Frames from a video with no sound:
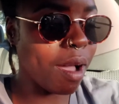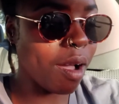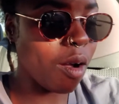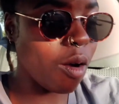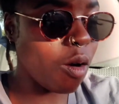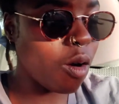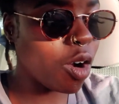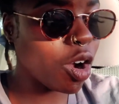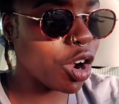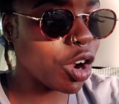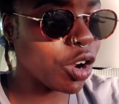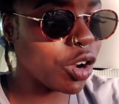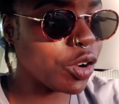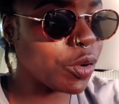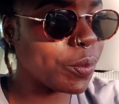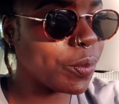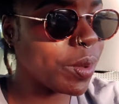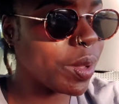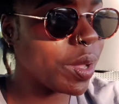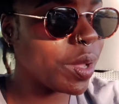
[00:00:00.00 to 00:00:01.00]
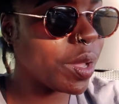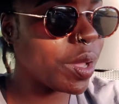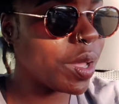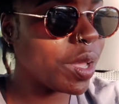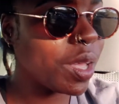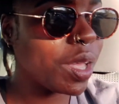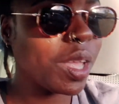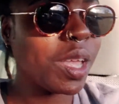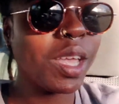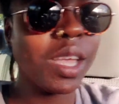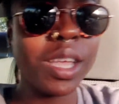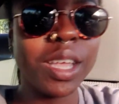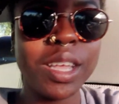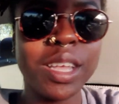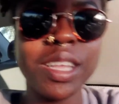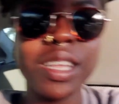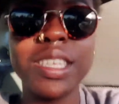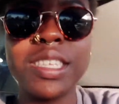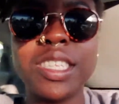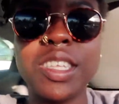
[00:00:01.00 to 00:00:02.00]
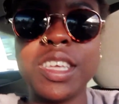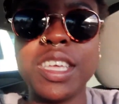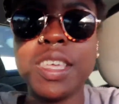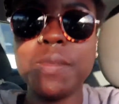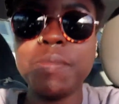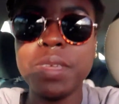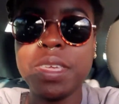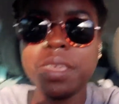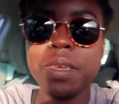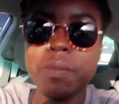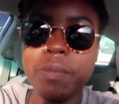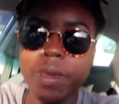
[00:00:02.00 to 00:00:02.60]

my arm so it could be